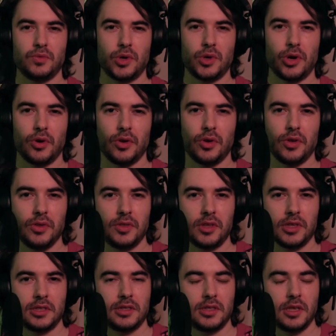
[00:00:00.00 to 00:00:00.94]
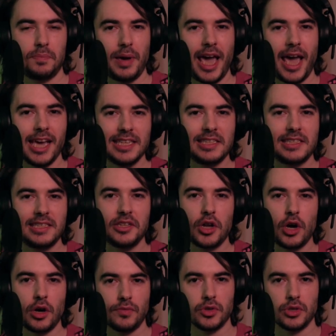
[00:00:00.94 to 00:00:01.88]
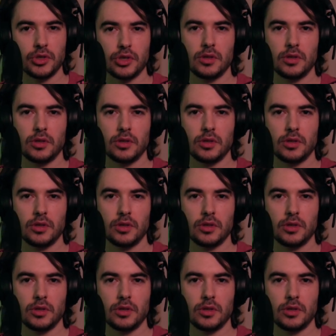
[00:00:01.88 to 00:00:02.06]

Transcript: where the pacing of it,